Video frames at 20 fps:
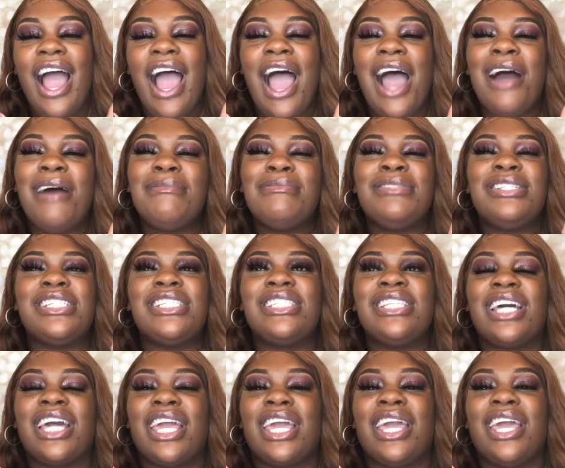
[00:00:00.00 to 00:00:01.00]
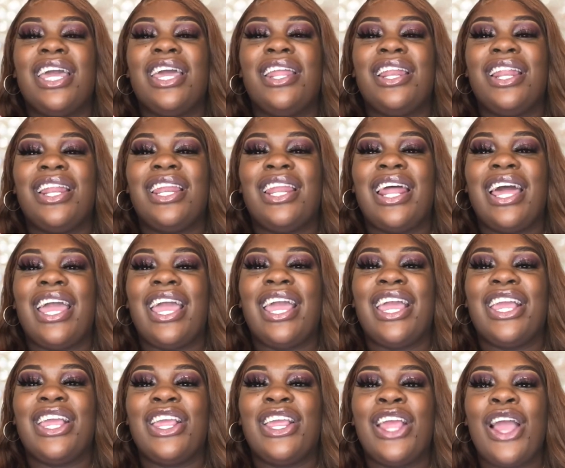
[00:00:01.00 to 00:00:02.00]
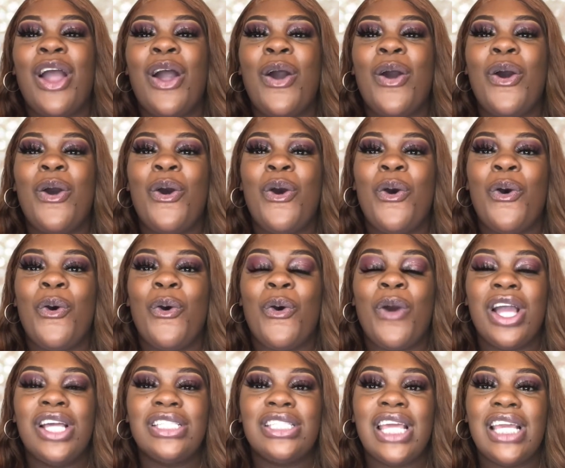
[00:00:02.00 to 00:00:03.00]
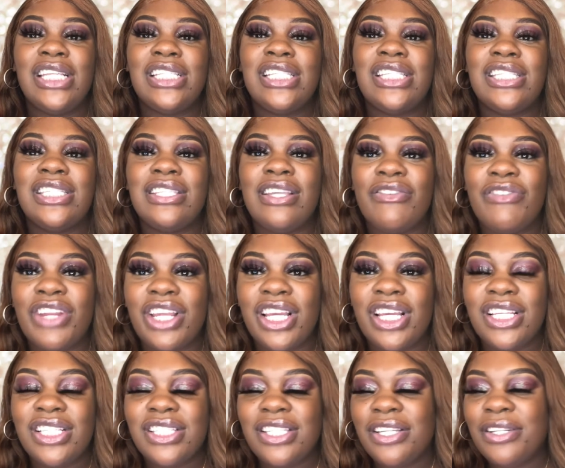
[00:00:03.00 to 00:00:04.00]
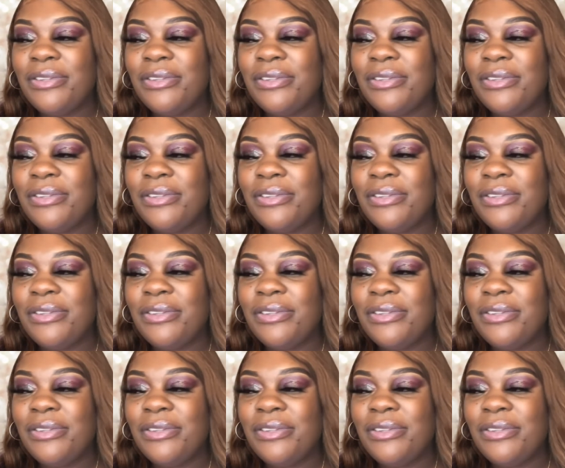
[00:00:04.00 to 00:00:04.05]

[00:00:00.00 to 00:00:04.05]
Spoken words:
I'm just looking like, yo, is they serious?